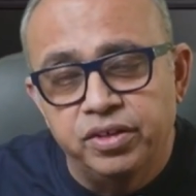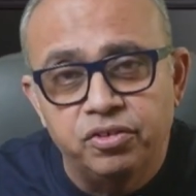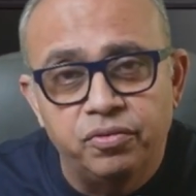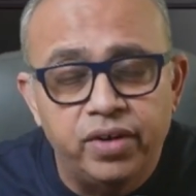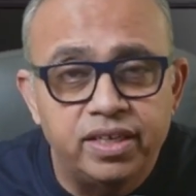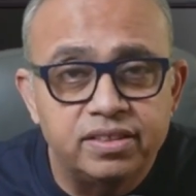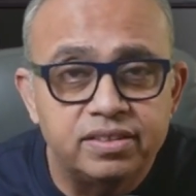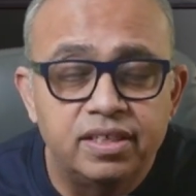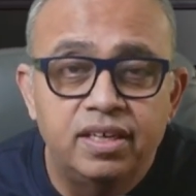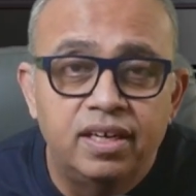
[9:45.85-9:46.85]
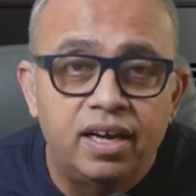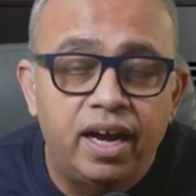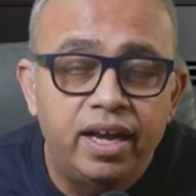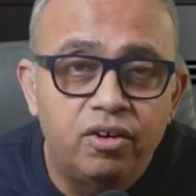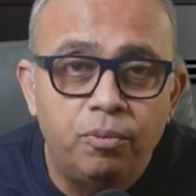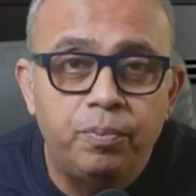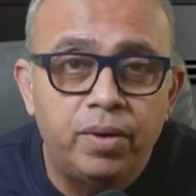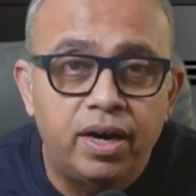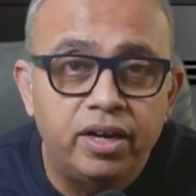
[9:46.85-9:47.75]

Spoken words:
So friends, I hope